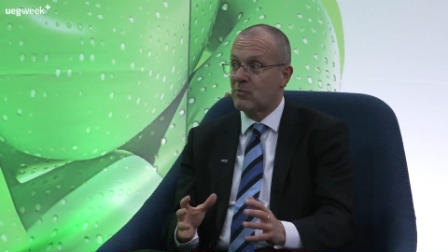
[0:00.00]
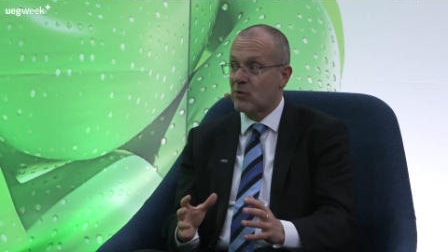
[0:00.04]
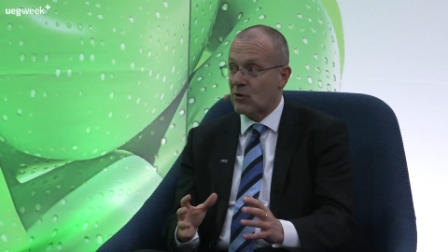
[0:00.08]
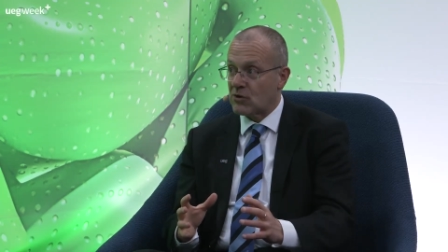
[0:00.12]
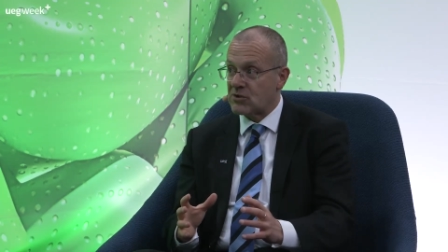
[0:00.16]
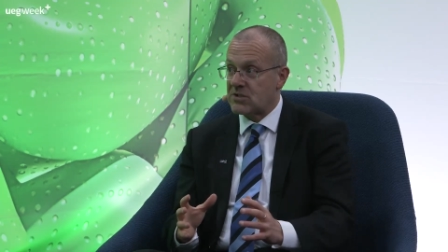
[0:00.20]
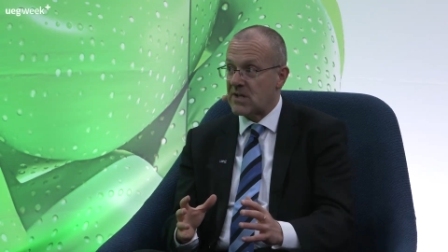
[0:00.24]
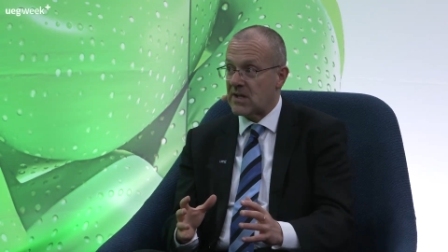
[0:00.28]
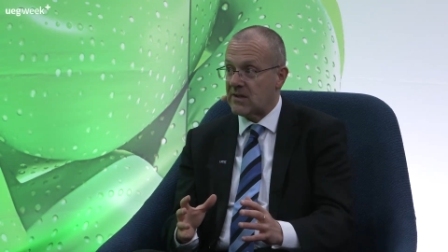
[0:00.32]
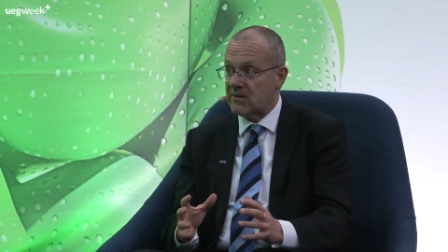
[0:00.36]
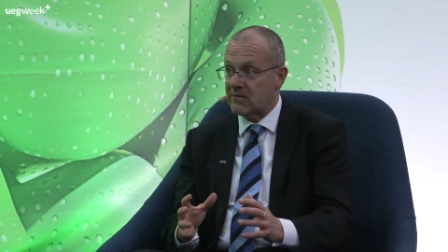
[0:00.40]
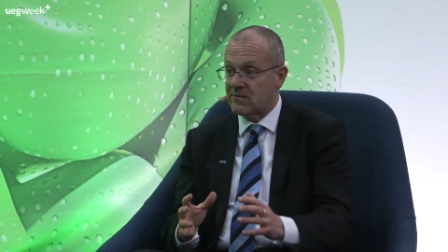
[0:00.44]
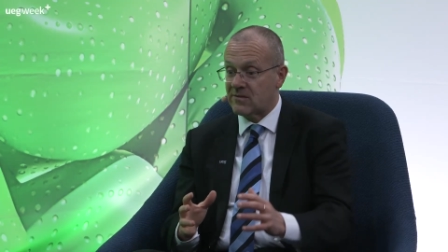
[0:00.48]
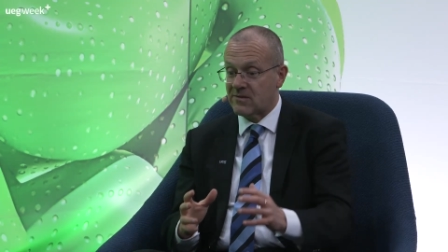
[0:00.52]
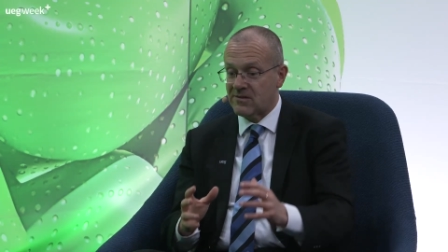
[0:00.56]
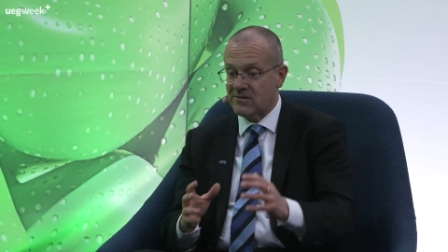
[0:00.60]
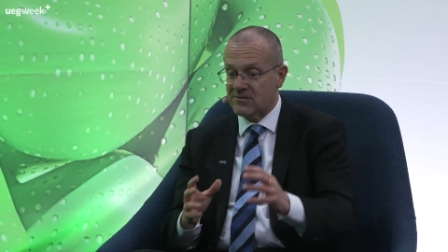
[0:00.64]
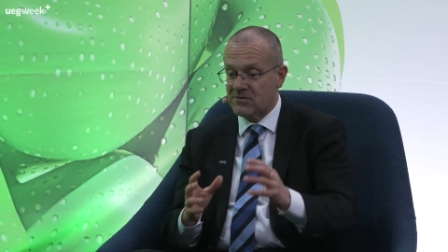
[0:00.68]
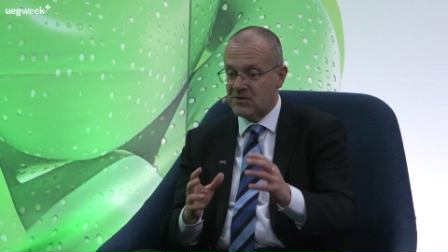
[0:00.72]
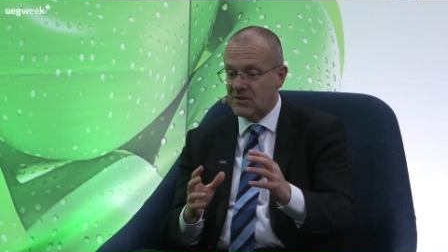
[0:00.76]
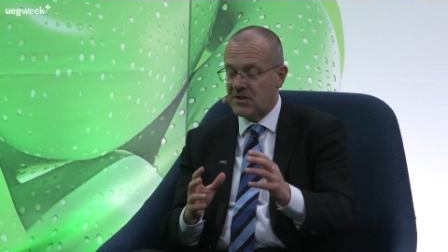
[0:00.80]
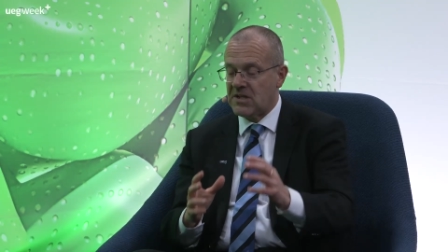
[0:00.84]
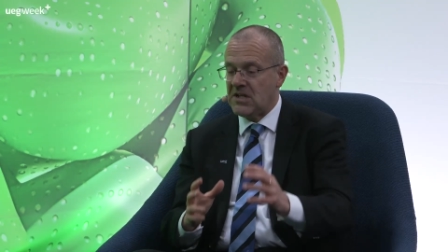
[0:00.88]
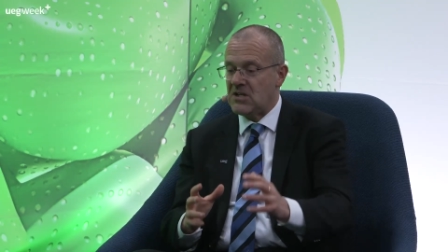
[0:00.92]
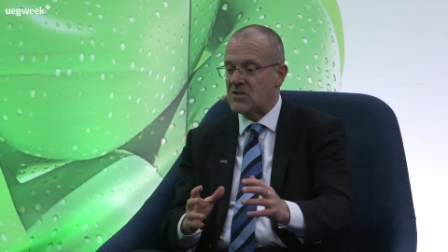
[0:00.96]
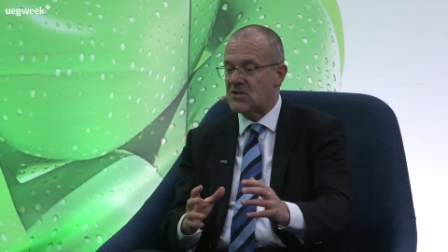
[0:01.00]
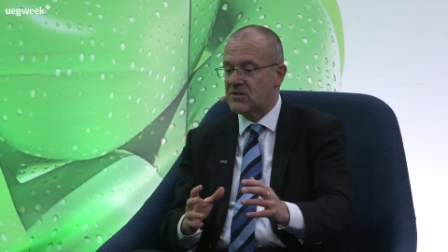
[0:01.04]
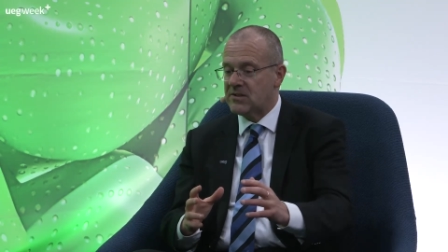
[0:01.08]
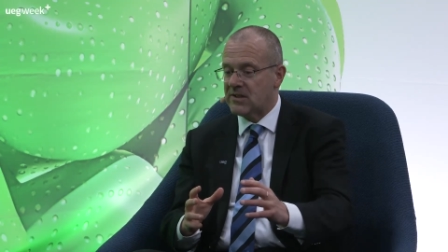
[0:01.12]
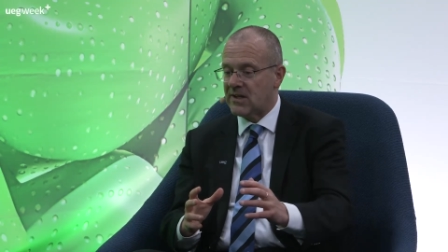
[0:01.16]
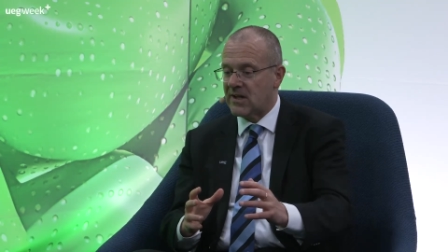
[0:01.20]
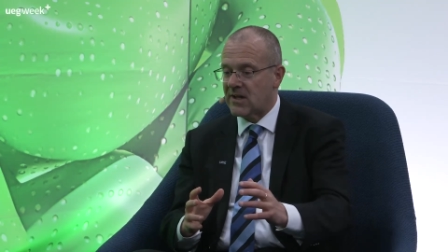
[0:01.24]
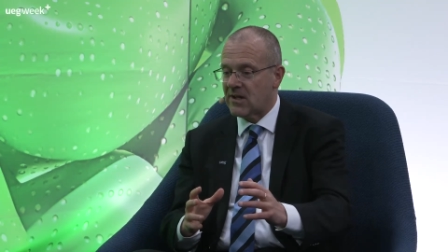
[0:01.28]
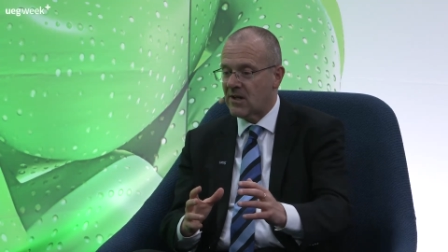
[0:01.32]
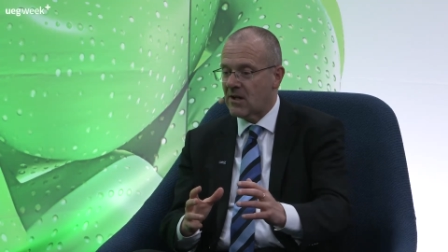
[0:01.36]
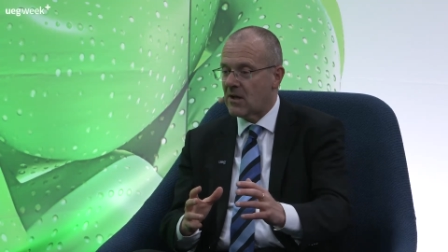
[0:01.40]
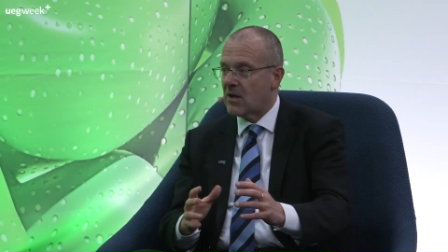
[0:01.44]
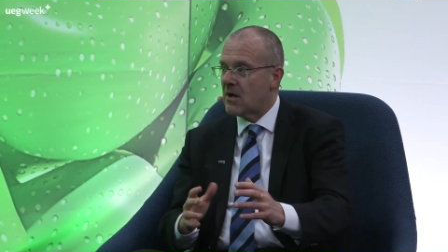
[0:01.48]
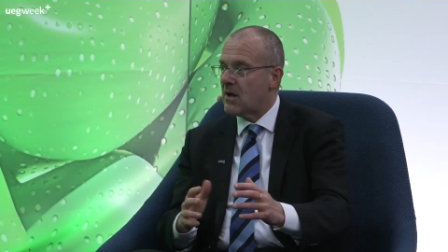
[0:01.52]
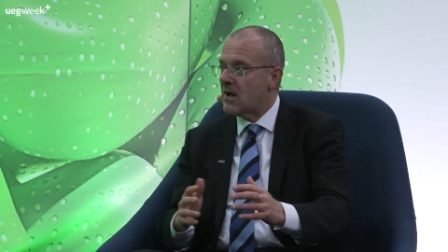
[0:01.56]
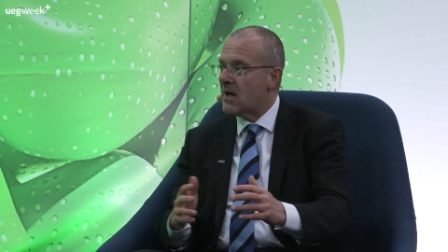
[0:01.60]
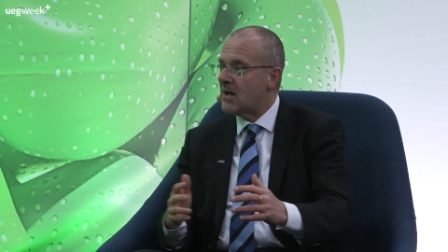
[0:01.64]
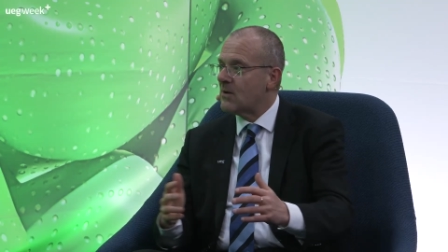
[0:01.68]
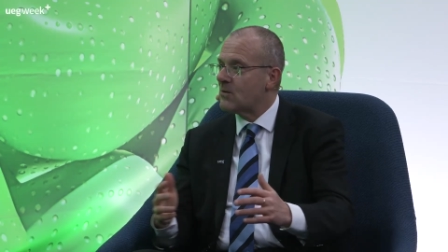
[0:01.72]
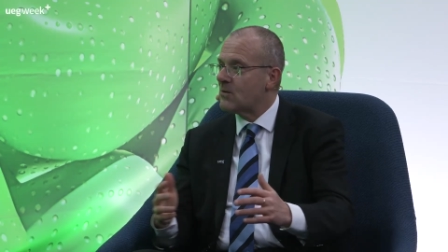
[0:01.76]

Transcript: project, the region there, it